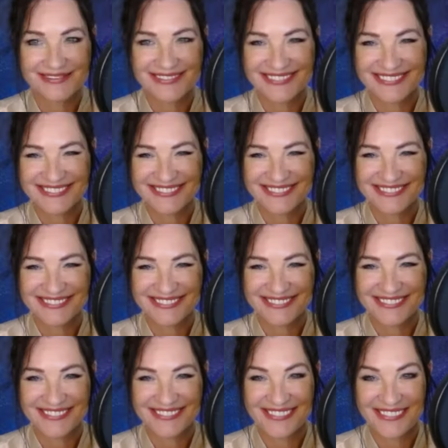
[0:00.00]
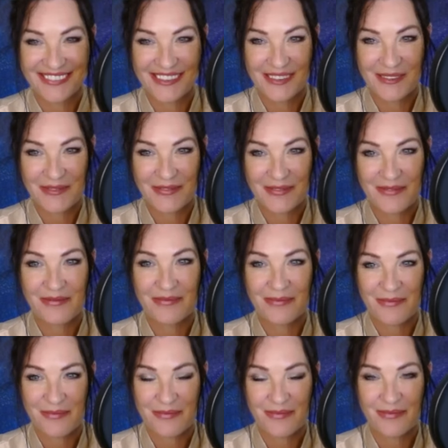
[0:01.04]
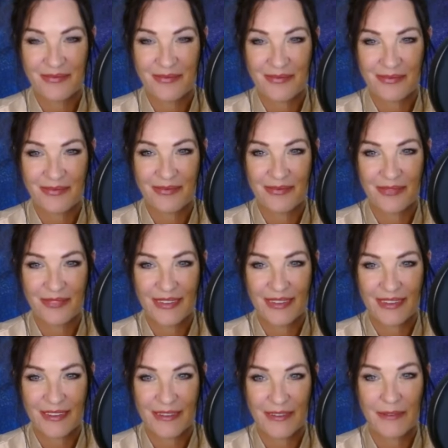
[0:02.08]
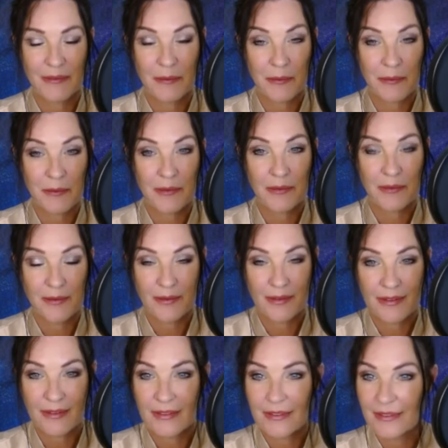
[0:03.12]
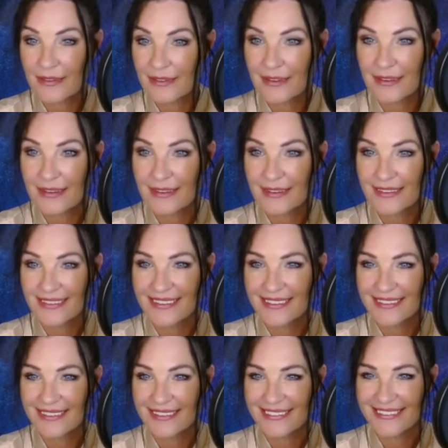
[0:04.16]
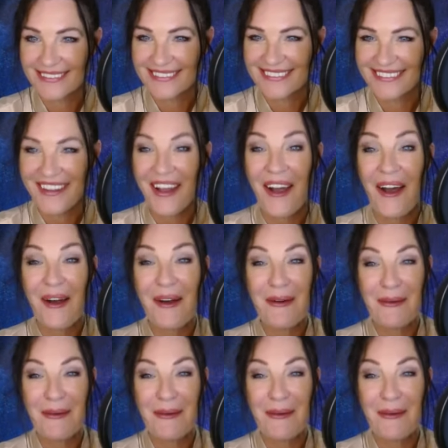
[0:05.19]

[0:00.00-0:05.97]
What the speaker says: The person shown says nothing.